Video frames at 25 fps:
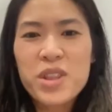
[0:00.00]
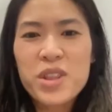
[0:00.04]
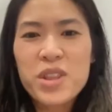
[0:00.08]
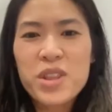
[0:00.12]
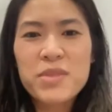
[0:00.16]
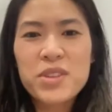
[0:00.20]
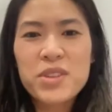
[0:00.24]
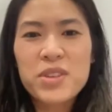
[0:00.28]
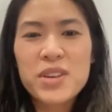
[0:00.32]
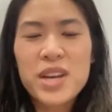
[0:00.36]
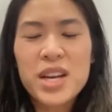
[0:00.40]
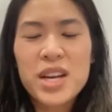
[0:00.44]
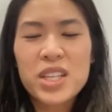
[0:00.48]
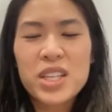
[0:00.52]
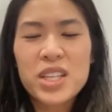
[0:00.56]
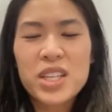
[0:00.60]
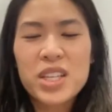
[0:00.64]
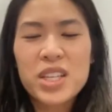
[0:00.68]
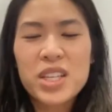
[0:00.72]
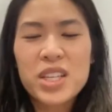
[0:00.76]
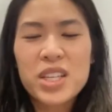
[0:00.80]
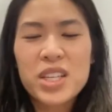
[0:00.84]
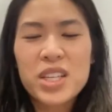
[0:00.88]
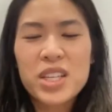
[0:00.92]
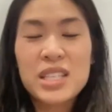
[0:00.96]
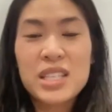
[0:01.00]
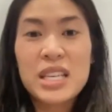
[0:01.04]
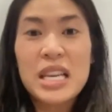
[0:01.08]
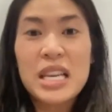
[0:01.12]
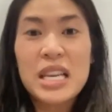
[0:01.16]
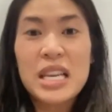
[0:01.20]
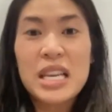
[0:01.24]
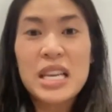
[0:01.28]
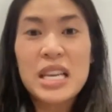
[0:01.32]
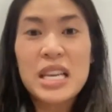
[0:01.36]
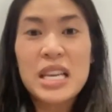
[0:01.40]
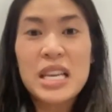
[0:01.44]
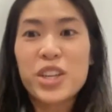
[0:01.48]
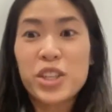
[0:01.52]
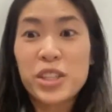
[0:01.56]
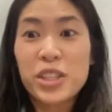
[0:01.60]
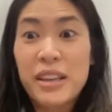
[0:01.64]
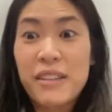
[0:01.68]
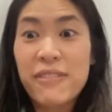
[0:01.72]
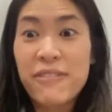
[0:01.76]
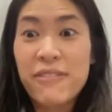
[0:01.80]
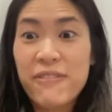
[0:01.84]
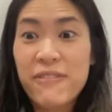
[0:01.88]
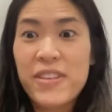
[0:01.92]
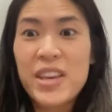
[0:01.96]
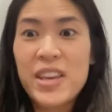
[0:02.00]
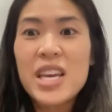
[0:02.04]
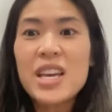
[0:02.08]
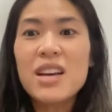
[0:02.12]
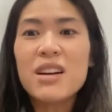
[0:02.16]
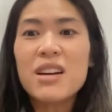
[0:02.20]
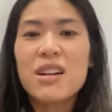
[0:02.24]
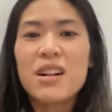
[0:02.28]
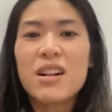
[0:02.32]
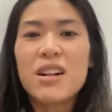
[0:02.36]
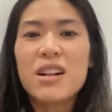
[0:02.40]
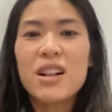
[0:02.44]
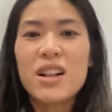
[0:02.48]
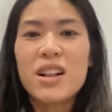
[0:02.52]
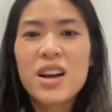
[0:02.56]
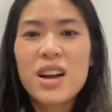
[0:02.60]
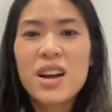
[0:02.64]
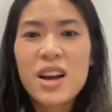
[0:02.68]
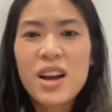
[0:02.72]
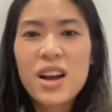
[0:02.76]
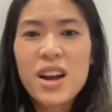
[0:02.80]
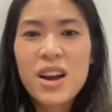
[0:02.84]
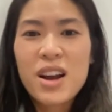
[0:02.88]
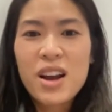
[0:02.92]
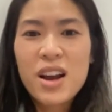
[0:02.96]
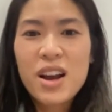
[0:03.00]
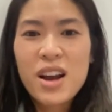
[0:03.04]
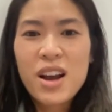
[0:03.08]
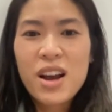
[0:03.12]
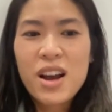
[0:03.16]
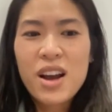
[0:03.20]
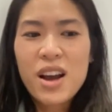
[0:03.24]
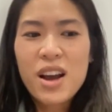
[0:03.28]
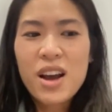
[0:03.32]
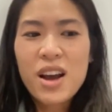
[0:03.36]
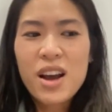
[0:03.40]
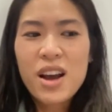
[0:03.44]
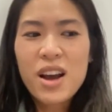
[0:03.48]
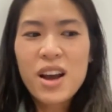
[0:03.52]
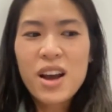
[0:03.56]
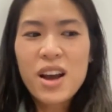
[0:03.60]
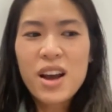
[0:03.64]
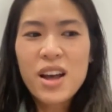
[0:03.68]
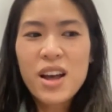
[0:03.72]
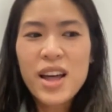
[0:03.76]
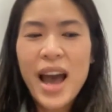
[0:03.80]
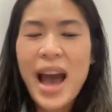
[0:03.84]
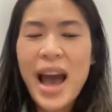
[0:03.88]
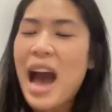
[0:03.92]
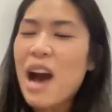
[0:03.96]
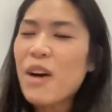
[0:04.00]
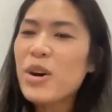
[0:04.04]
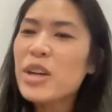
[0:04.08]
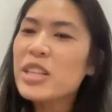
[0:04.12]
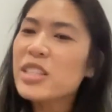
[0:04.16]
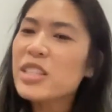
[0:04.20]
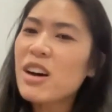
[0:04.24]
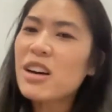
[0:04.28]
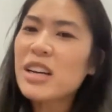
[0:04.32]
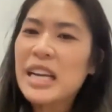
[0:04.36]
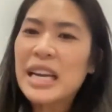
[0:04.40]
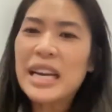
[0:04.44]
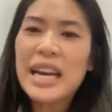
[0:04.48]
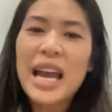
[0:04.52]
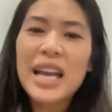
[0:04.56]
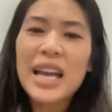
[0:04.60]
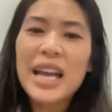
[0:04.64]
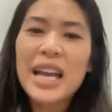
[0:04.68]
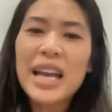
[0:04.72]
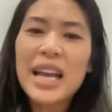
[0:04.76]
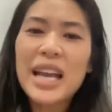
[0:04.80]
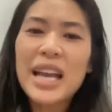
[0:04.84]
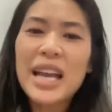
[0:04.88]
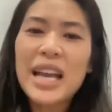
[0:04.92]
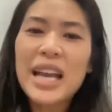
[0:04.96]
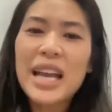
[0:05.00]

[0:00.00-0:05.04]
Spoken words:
for them to actually see and actually feel how is all connected.